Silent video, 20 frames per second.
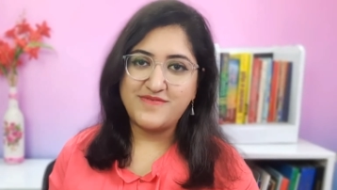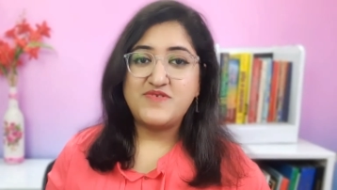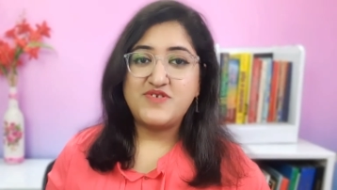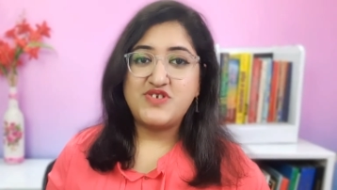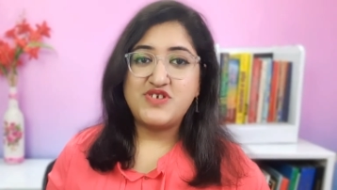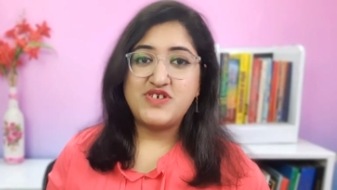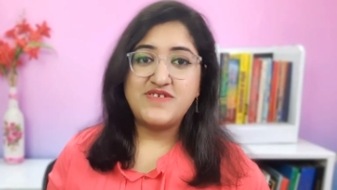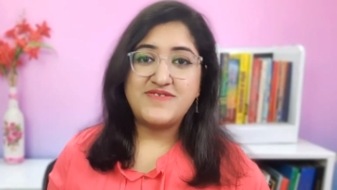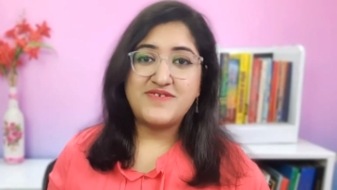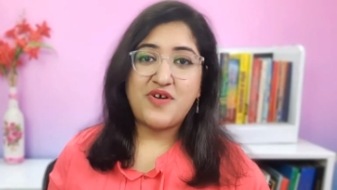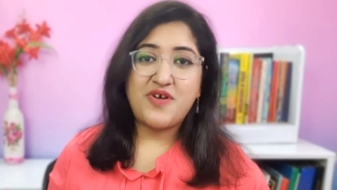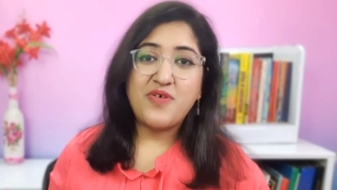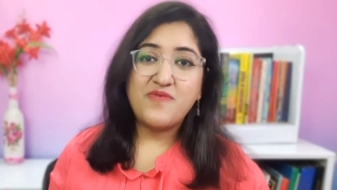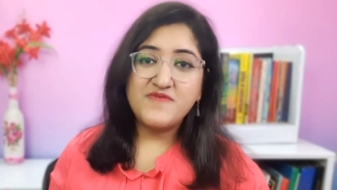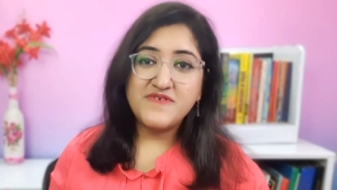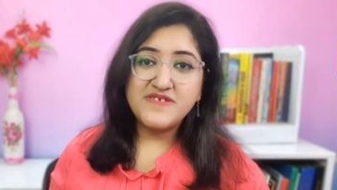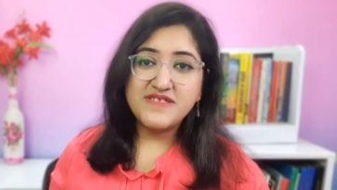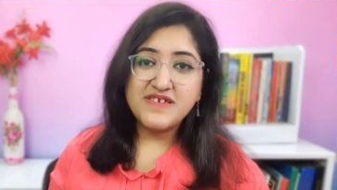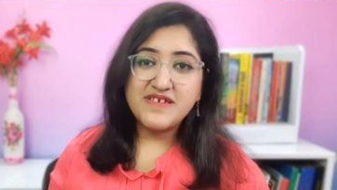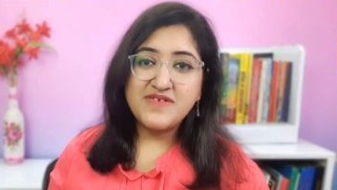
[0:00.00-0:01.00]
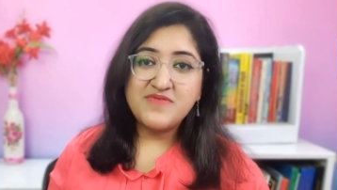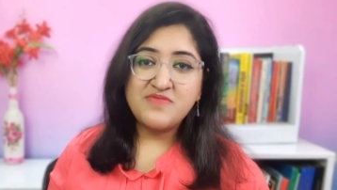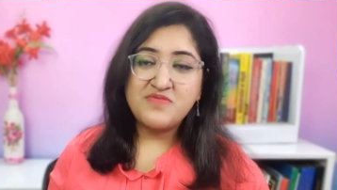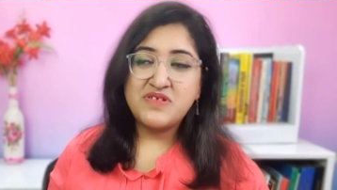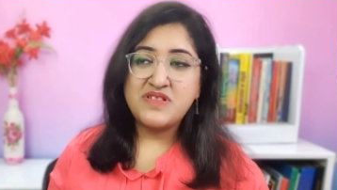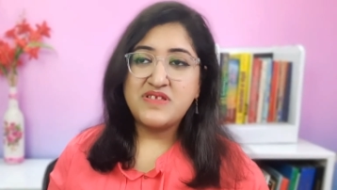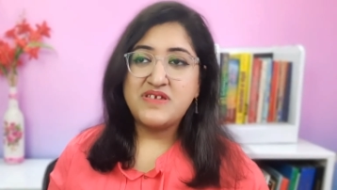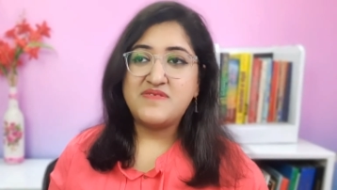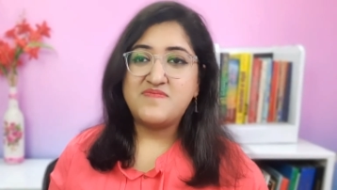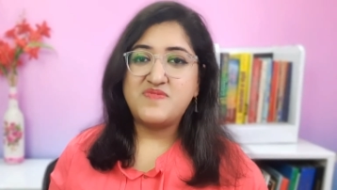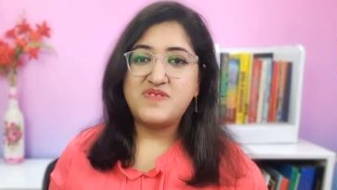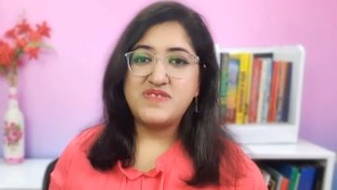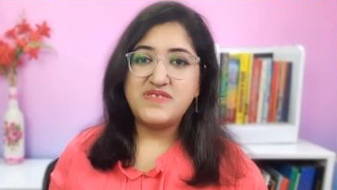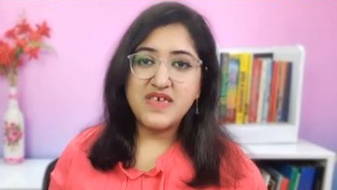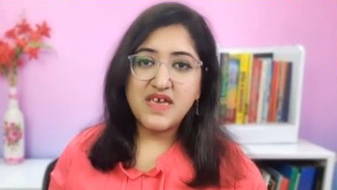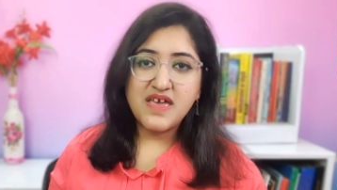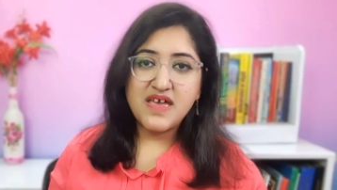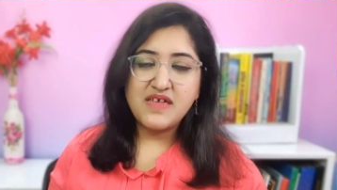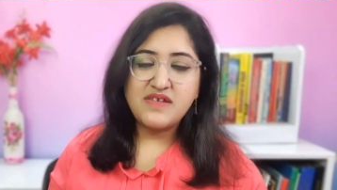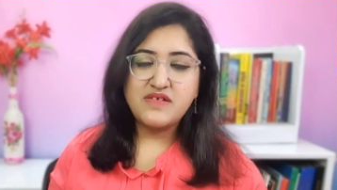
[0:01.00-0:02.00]
She's obviously really
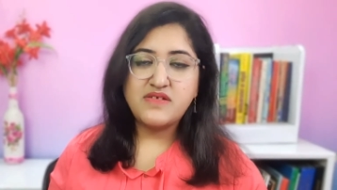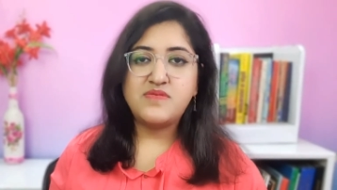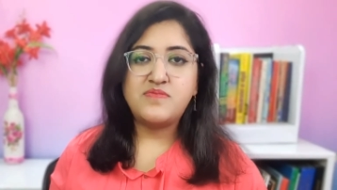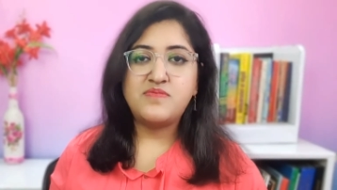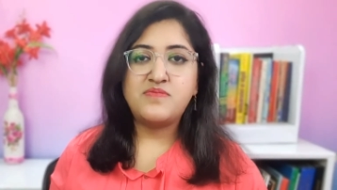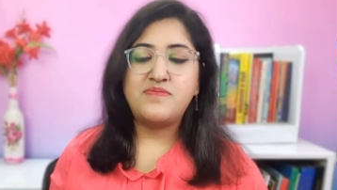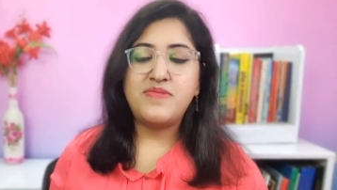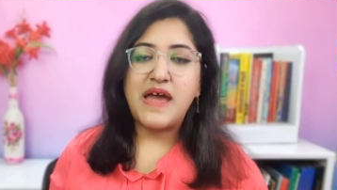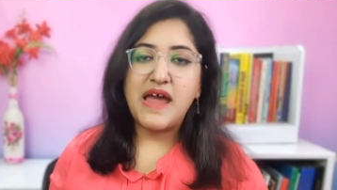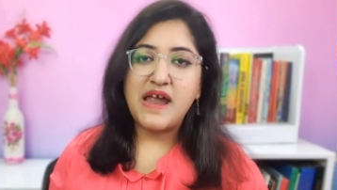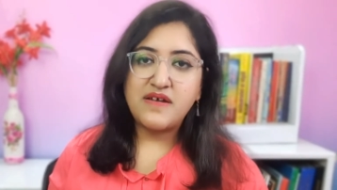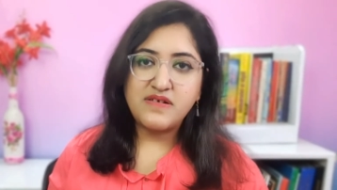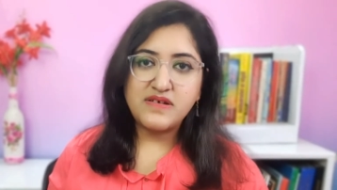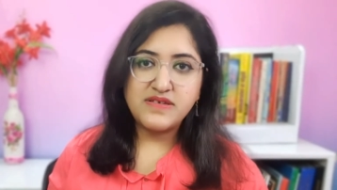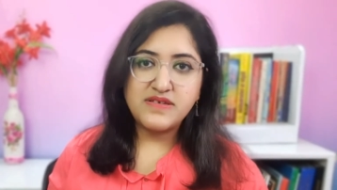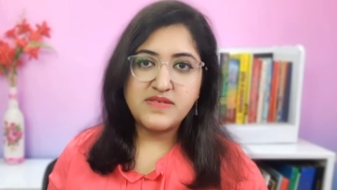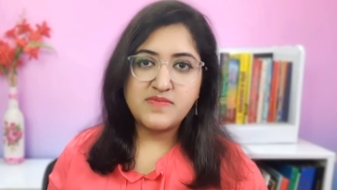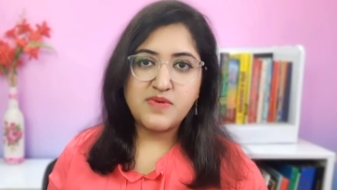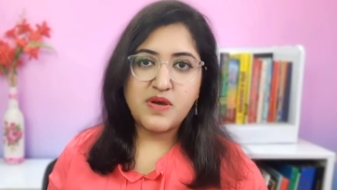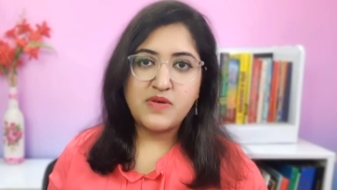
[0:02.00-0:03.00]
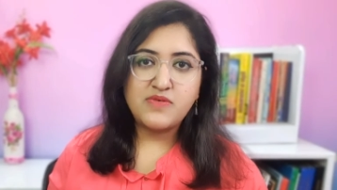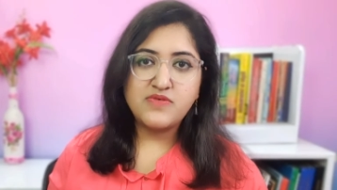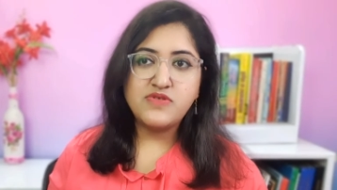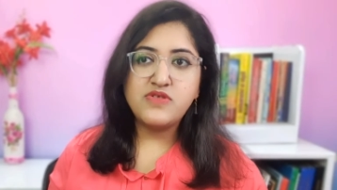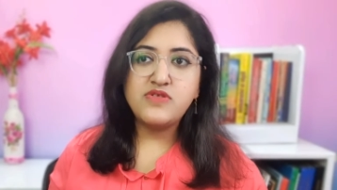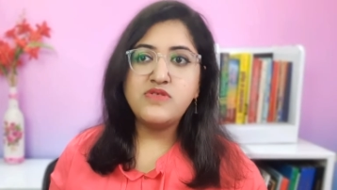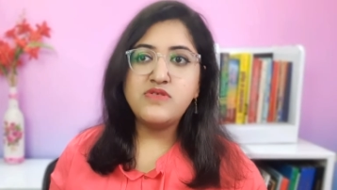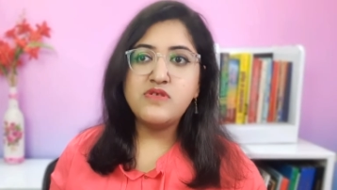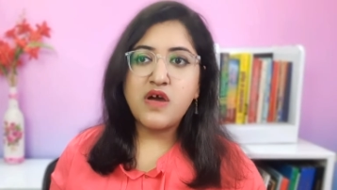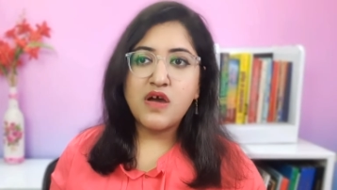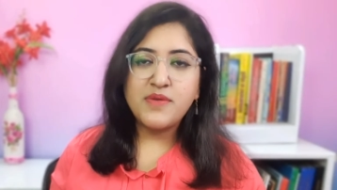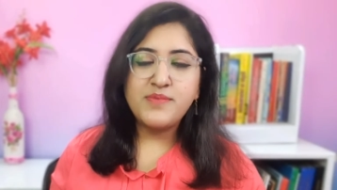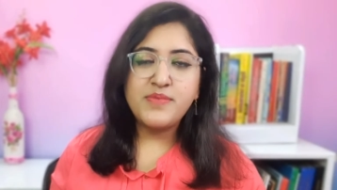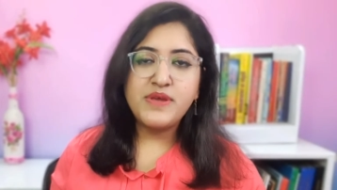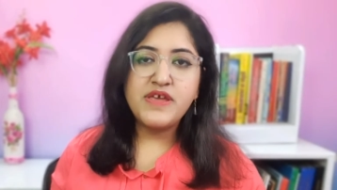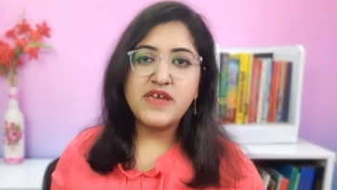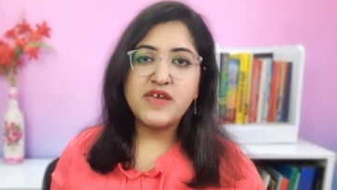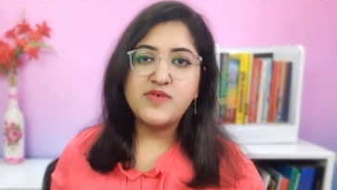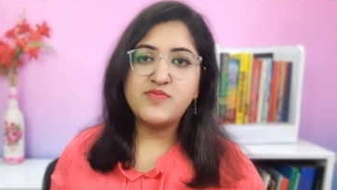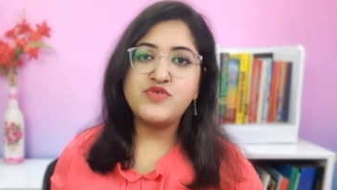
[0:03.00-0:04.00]
upset and embarrassed about not
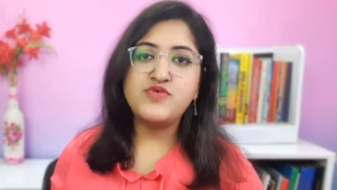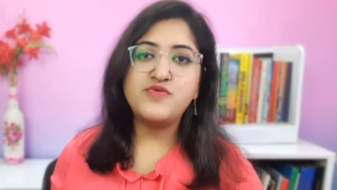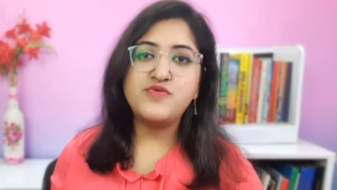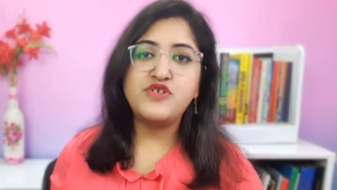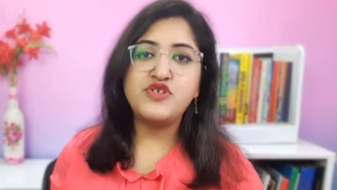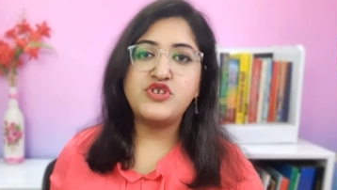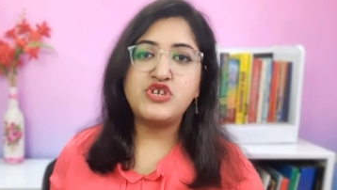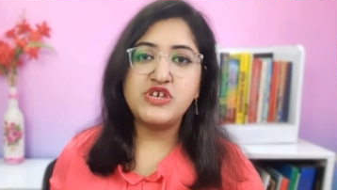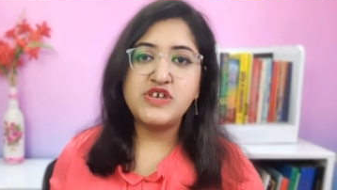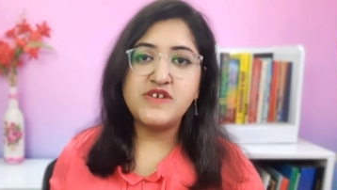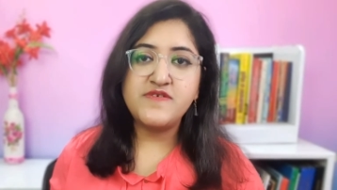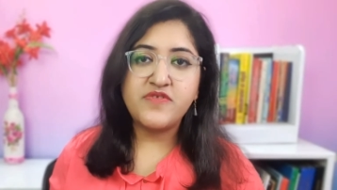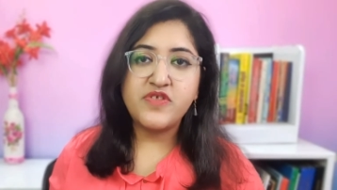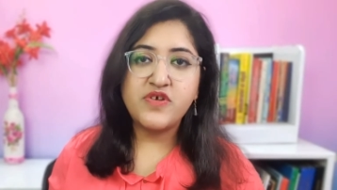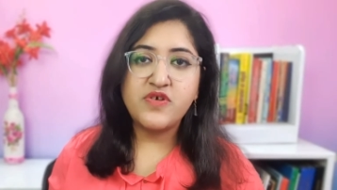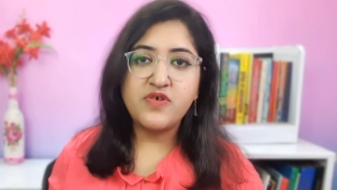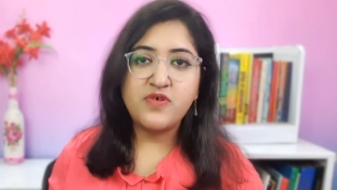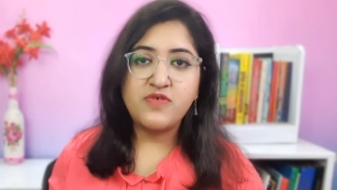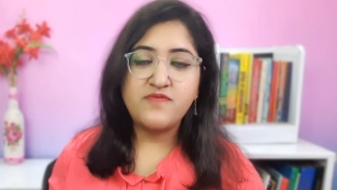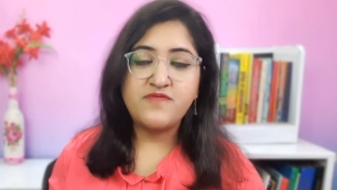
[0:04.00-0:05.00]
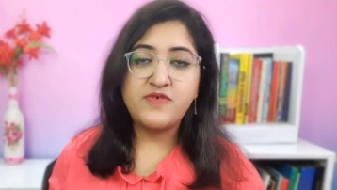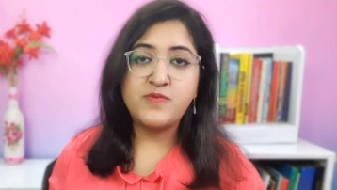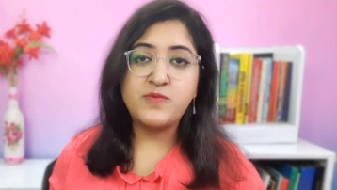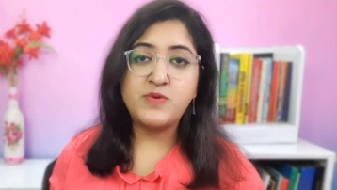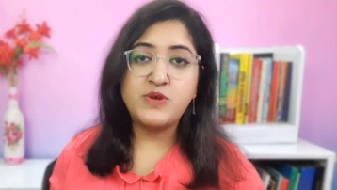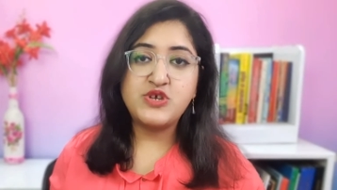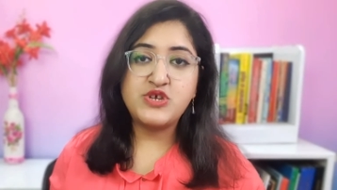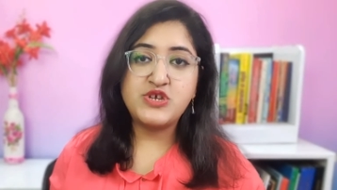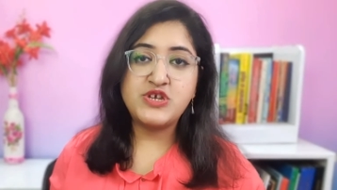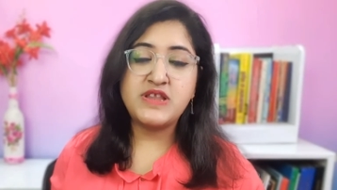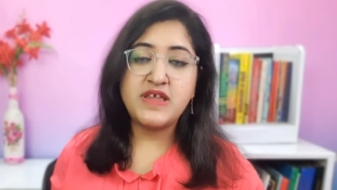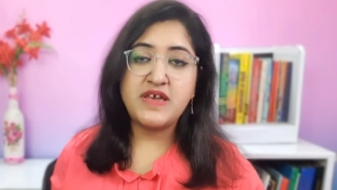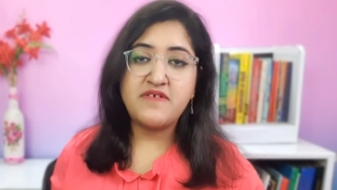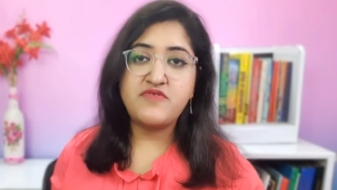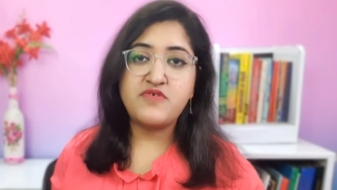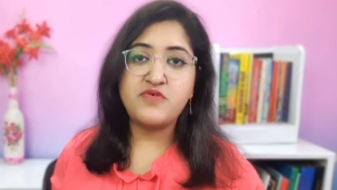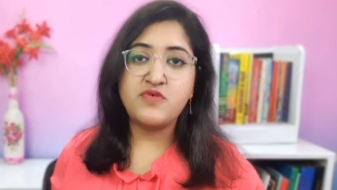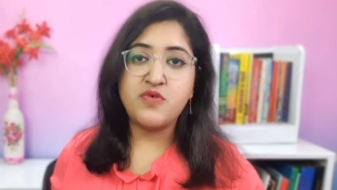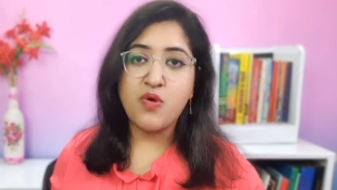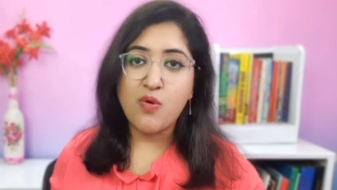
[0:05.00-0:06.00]
being able to achieve the goal for which she
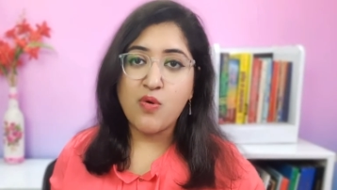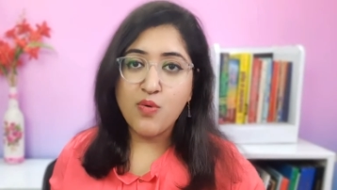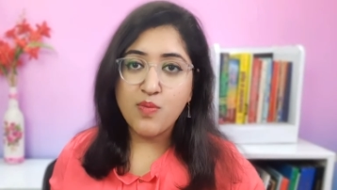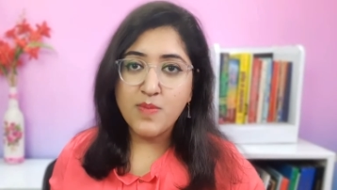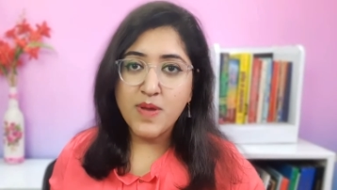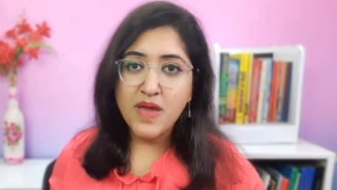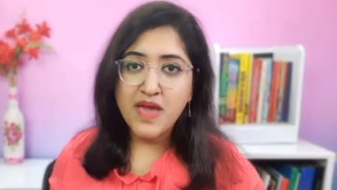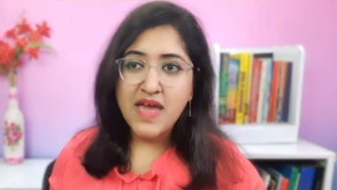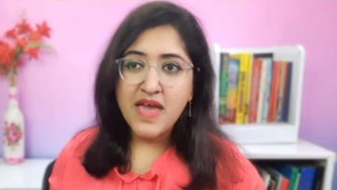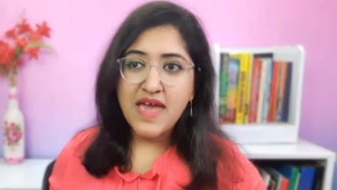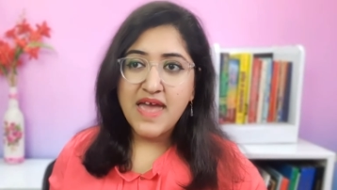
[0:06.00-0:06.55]
left her home,